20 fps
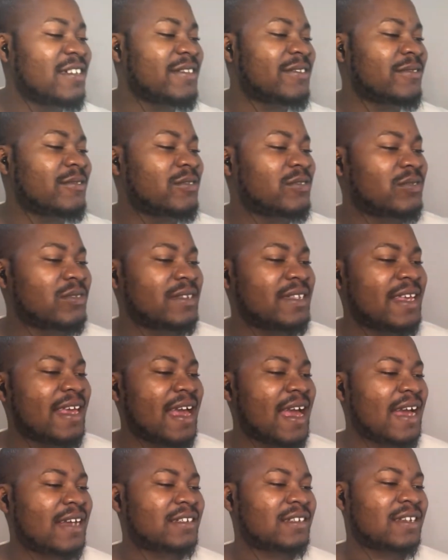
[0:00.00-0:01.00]
So today
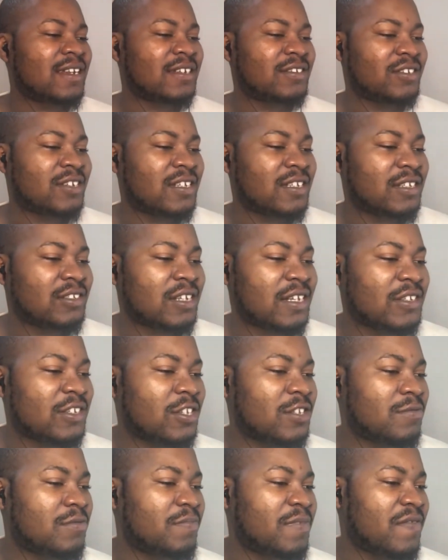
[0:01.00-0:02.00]
Angelina Jordan actually is
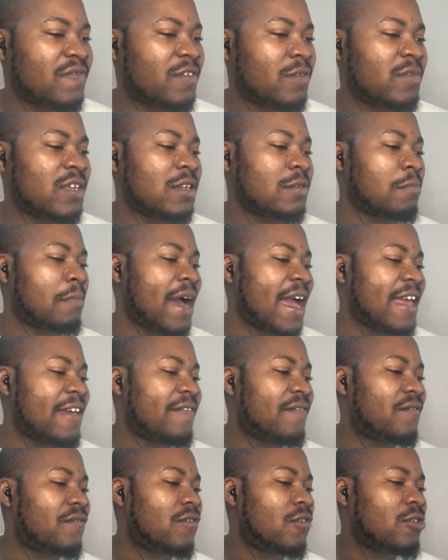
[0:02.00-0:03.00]
going to be performing My
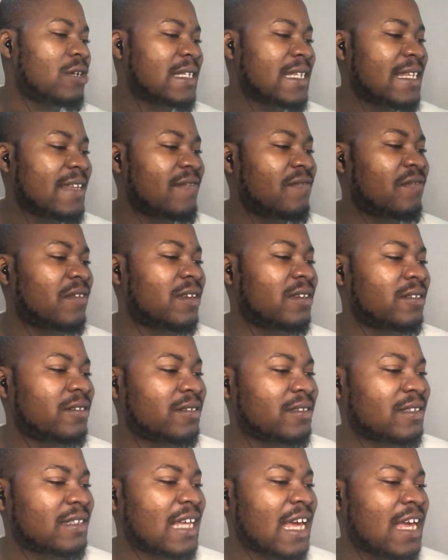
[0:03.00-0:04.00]
Funny
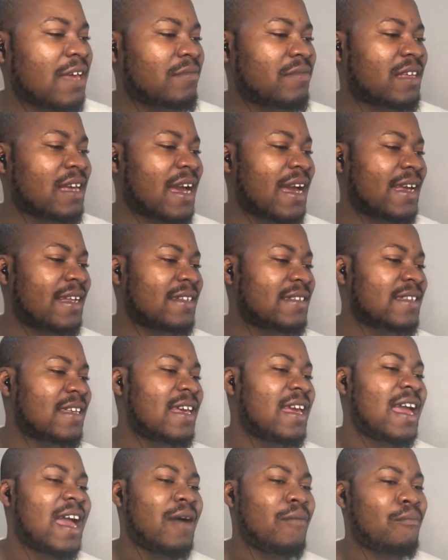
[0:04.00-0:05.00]
Valentine, guys.
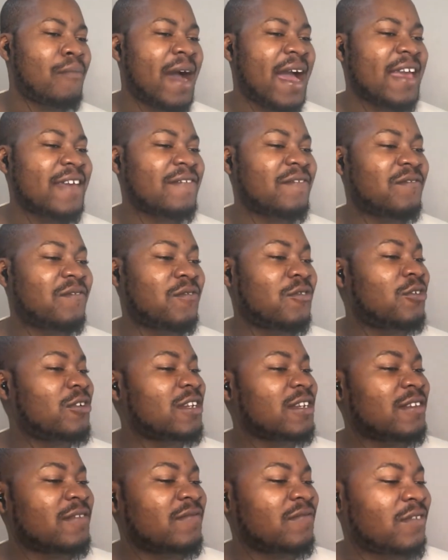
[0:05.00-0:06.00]
My
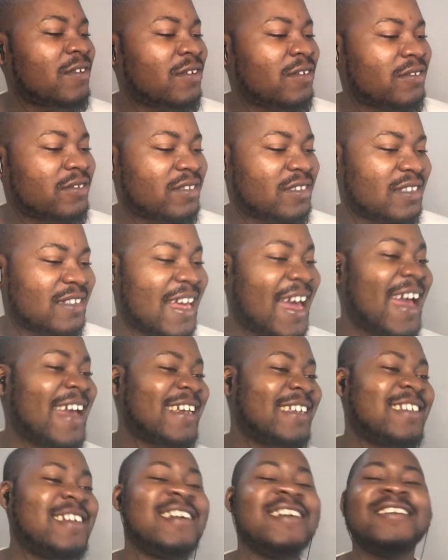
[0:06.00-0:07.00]
Funny
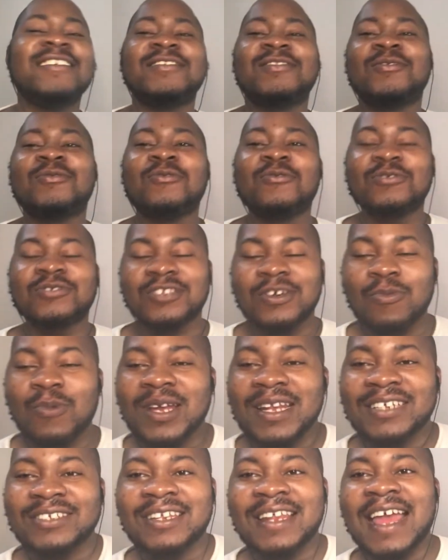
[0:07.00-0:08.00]
Valentine. So
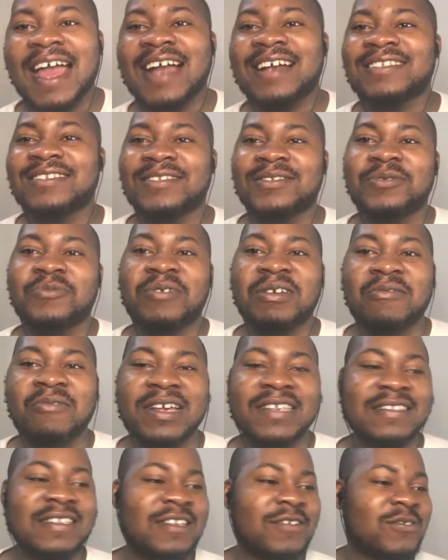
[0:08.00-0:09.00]
someone actually asked us or
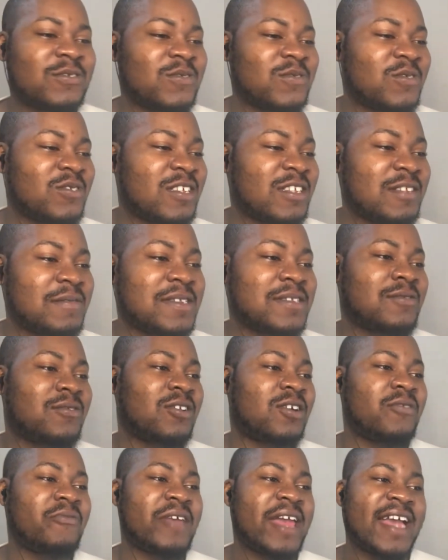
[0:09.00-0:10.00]
requested us to do this
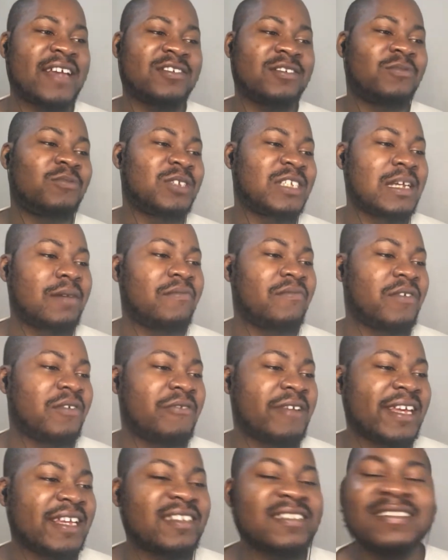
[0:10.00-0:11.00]
particular reaction, which I'm
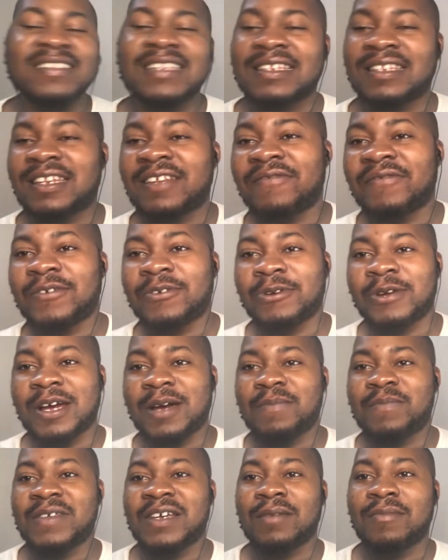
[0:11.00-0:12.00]
very excited and I'm very
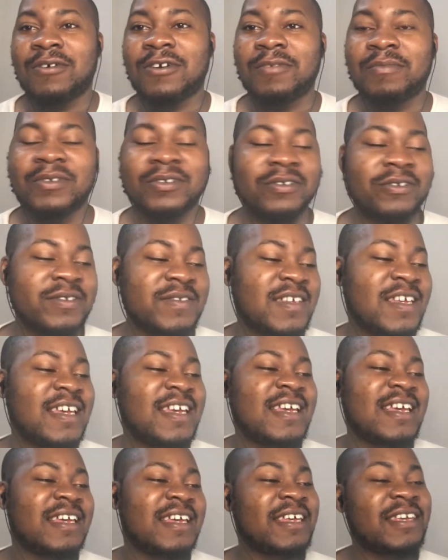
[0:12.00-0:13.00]
happy about because
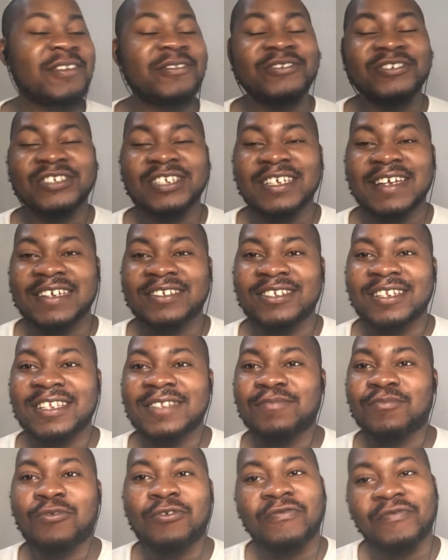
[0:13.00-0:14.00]
he or she actually
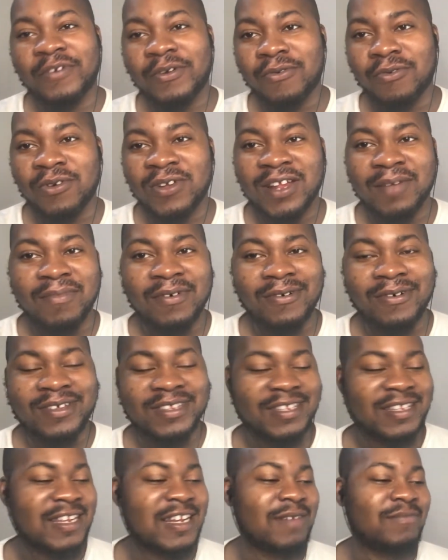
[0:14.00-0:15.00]
spoke very well
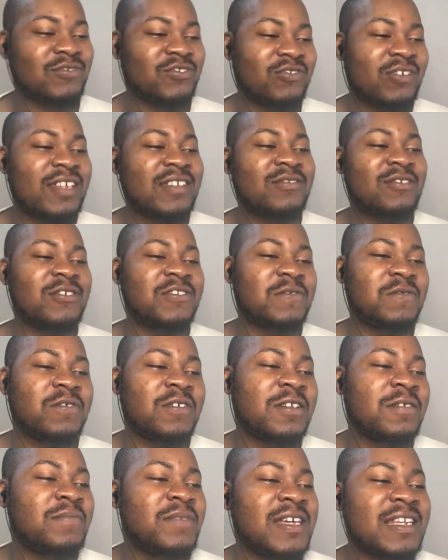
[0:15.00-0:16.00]
about it, and I'm sure it's going to
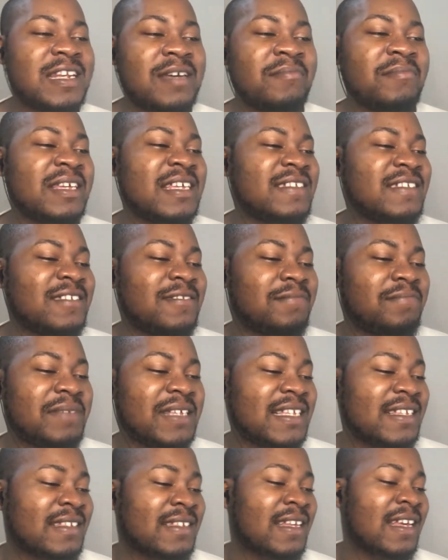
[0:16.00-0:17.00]
really be an amazing
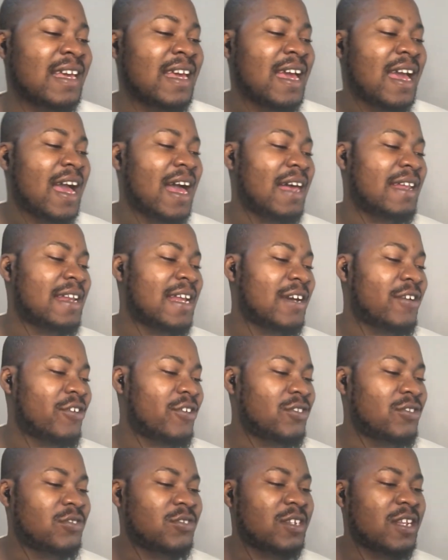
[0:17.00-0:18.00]
piece. And
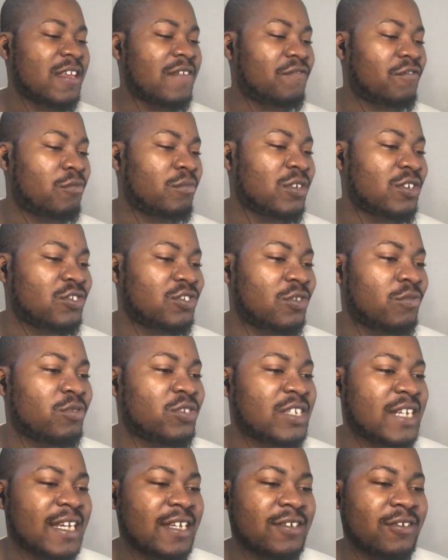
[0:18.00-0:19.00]
according to the information
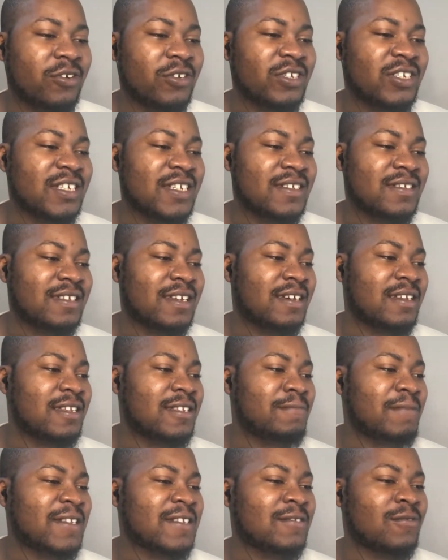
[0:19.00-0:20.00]
which I got, she sang
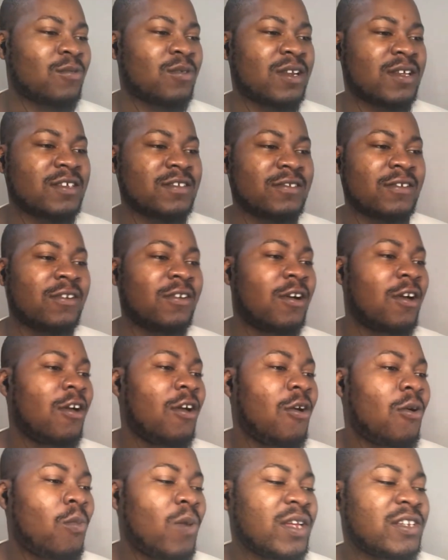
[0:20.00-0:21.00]
this particular song
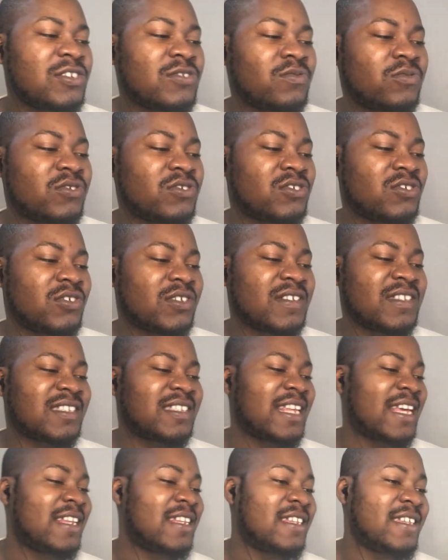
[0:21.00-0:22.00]
when she was just
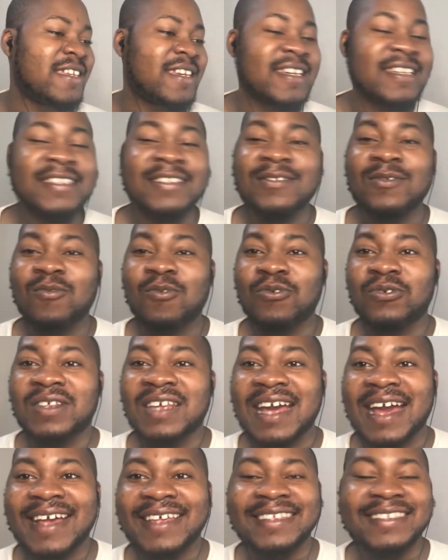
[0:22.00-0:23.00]
10 years old,
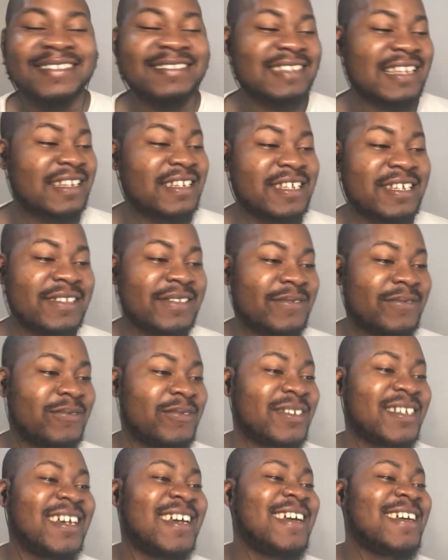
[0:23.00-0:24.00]
guys. 10 years
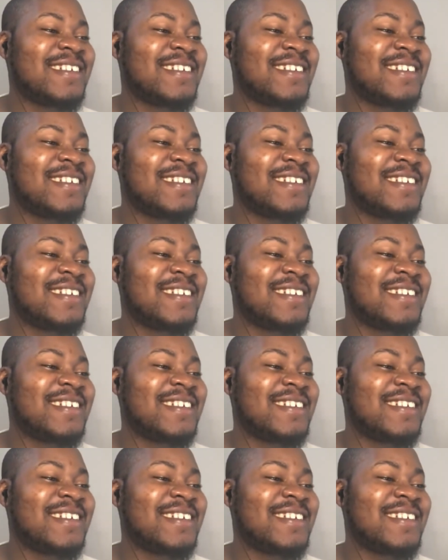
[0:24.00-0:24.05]
old.